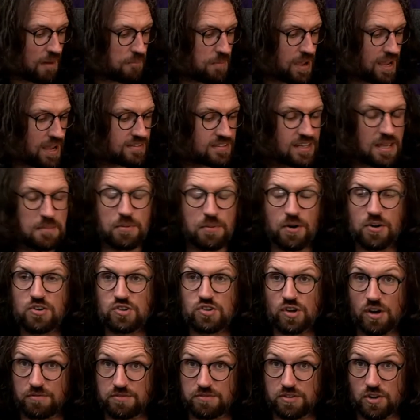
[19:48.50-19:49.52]
Basically a
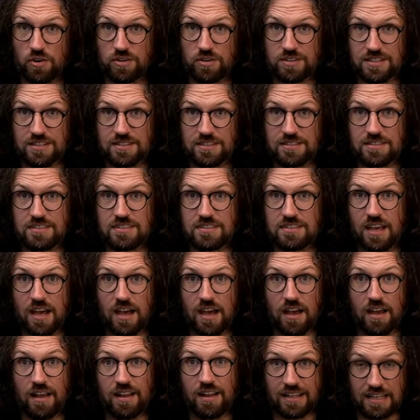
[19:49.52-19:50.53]
bunch of doctors,
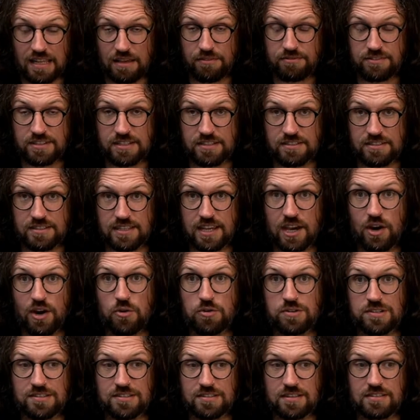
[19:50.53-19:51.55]
lifters,
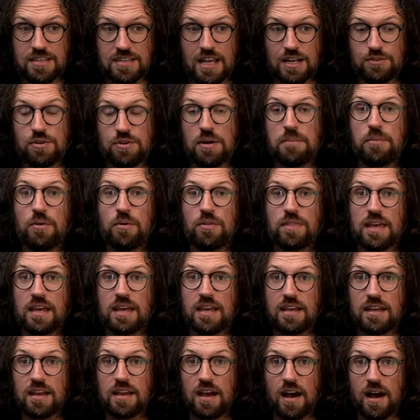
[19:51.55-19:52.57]
coaches, etc. But
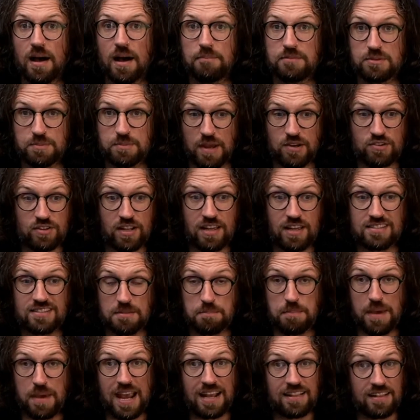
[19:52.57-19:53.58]
they specialize
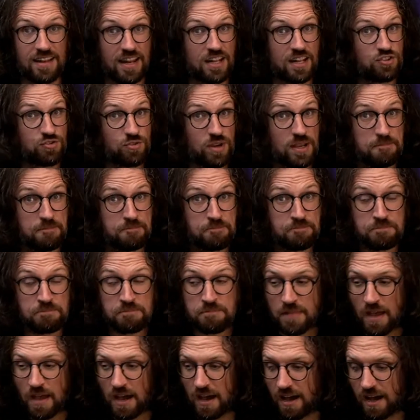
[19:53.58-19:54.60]
in pain and injury.
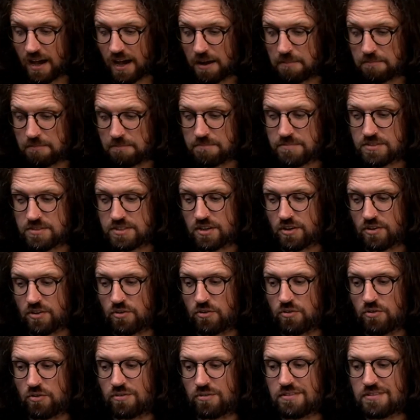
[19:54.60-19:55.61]

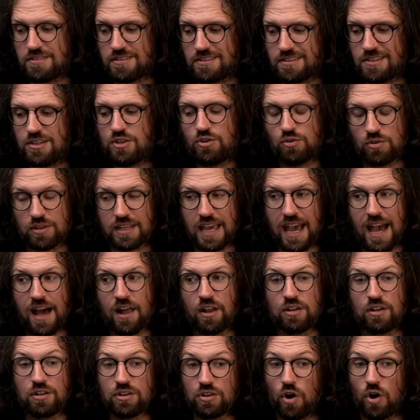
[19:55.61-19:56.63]
So you'll
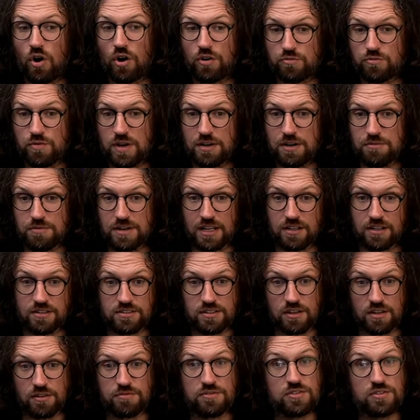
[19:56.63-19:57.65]
get a lot of really, really
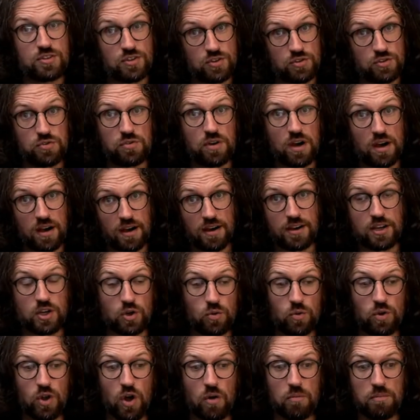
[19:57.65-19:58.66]
good stuff to
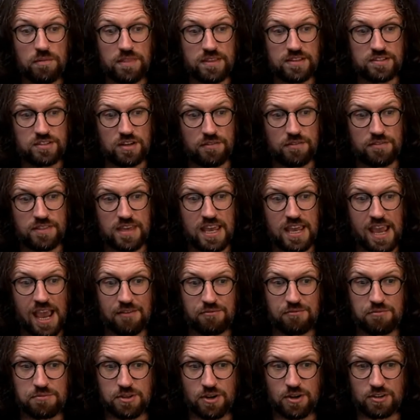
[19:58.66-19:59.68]
go along with the stuff that you're
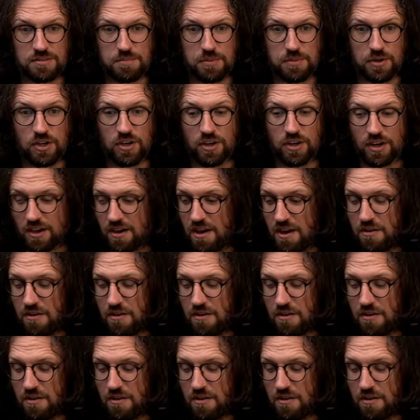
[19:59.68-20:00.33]
getting from Dr. Berg.